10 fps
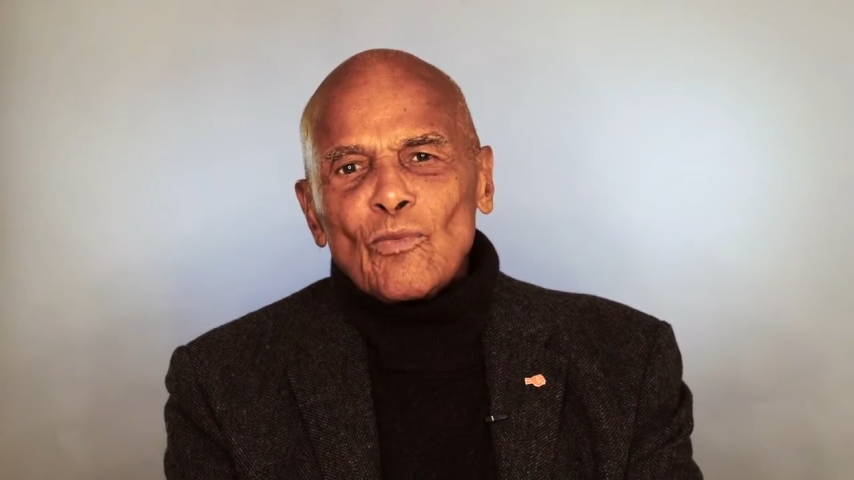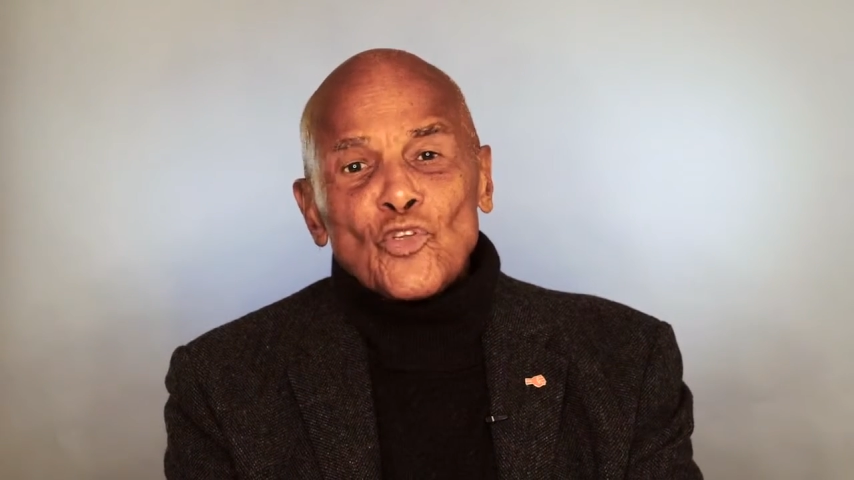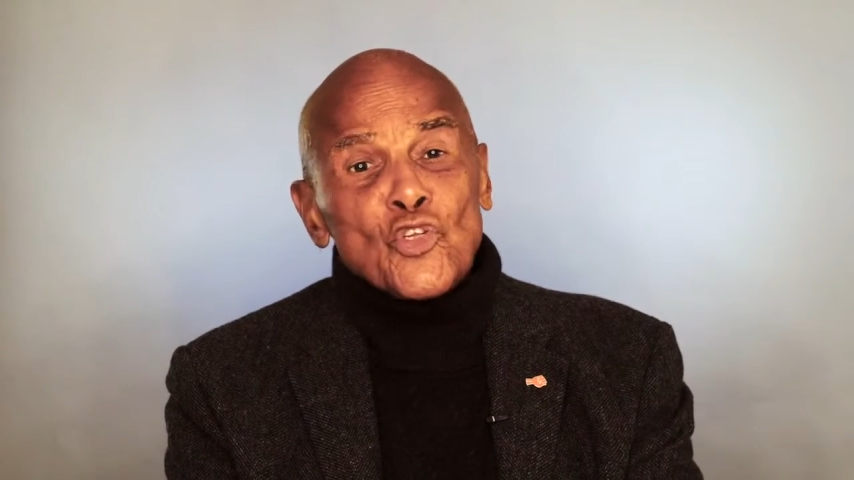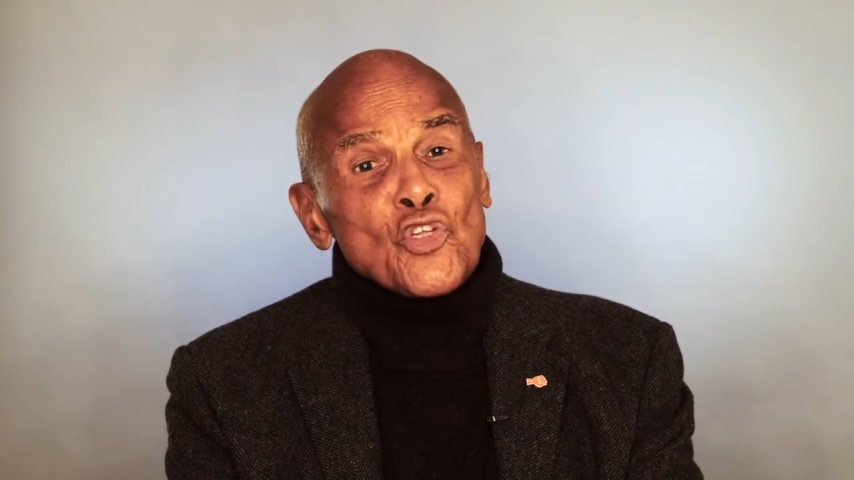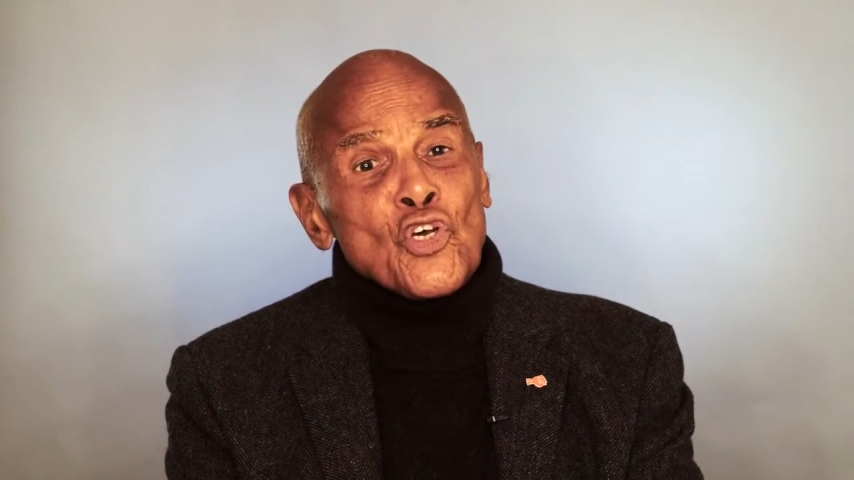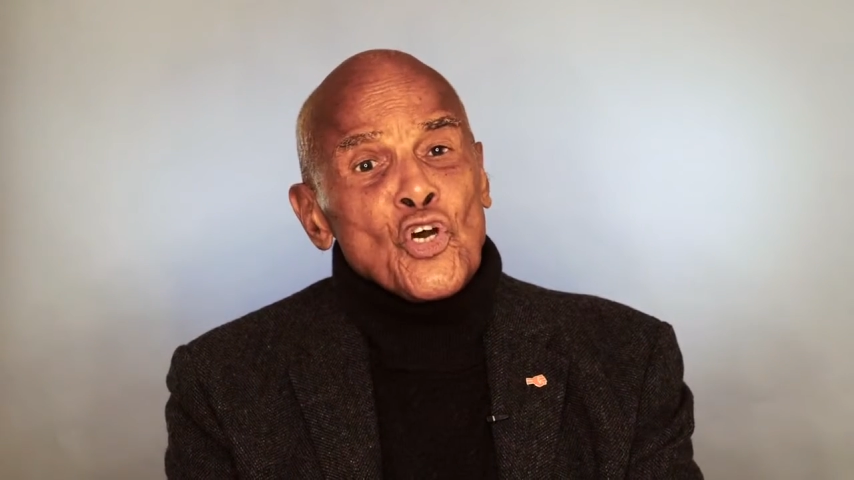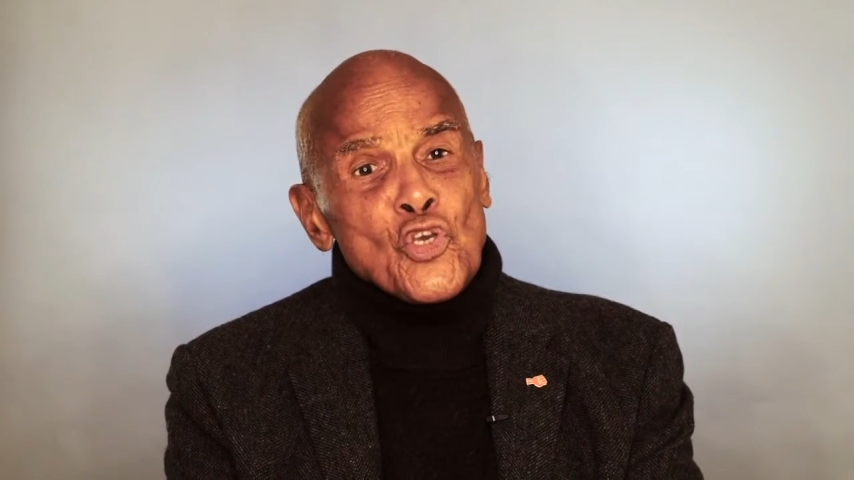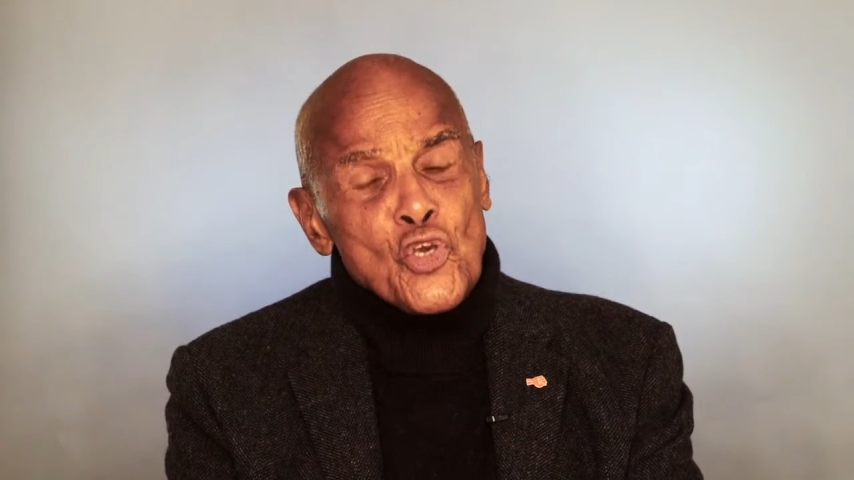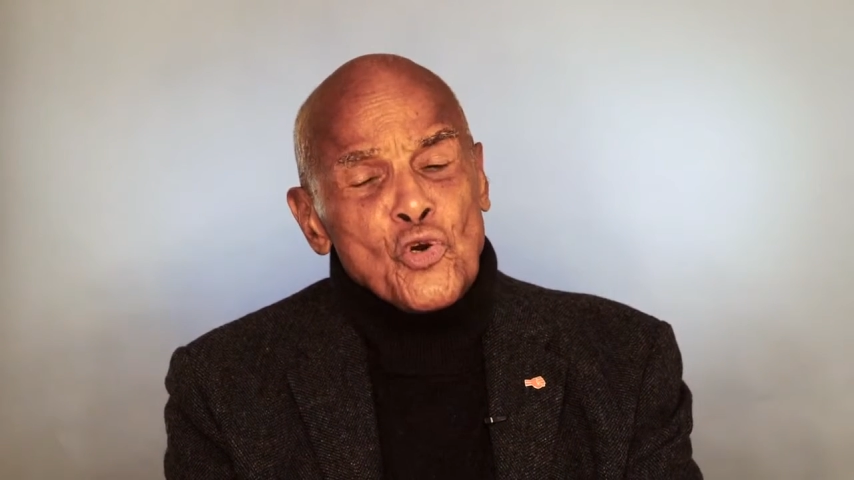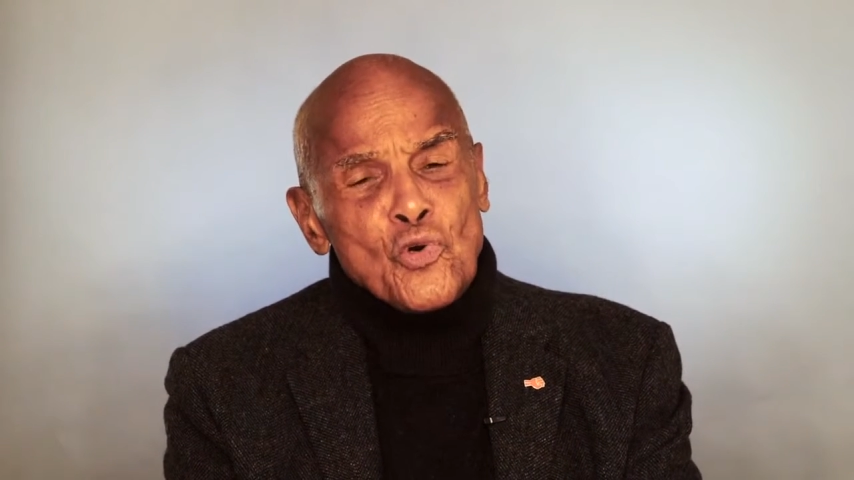was
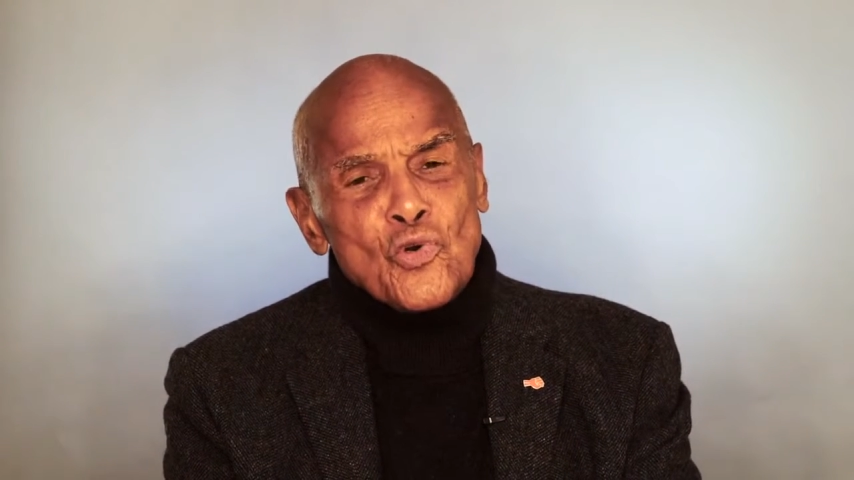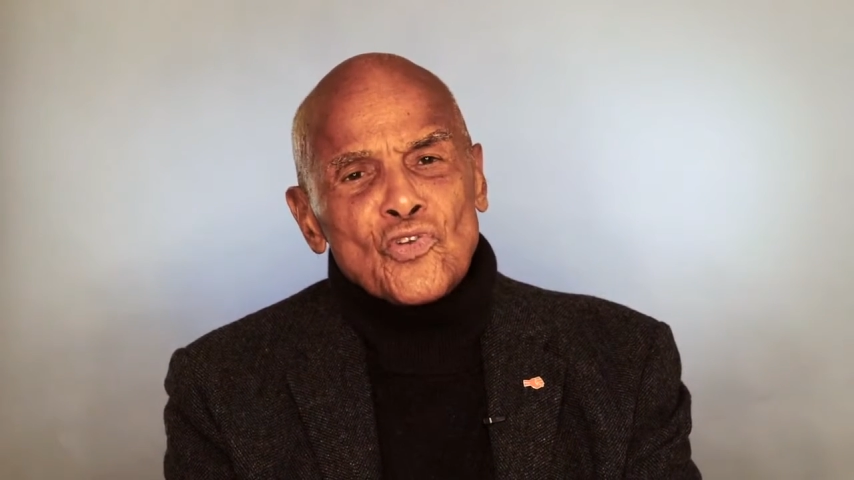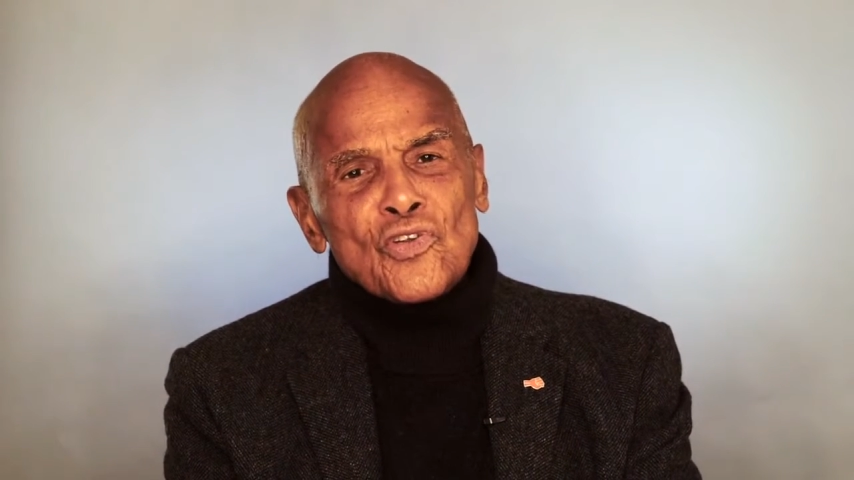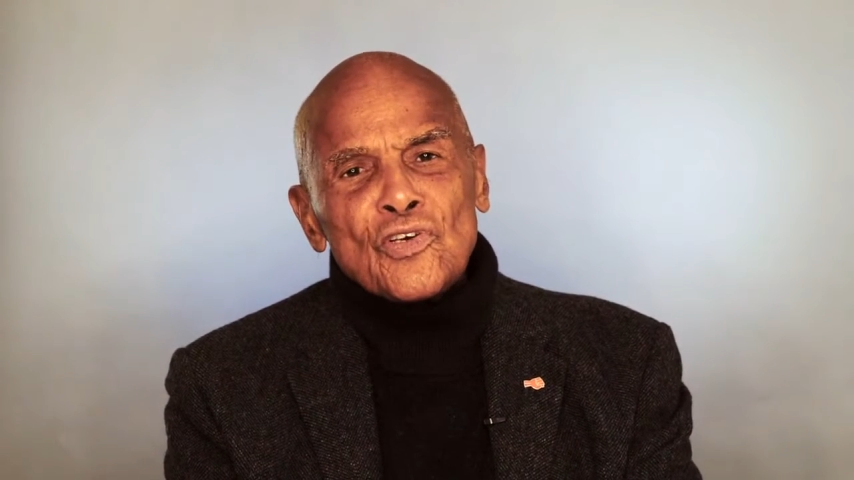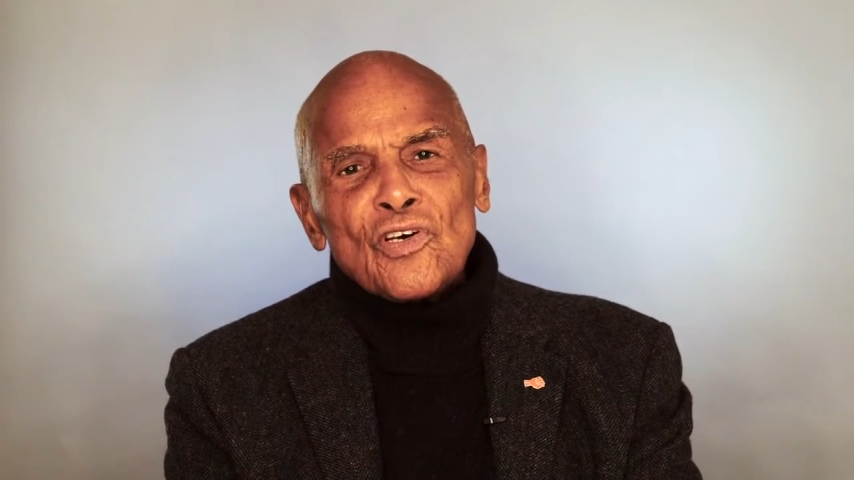used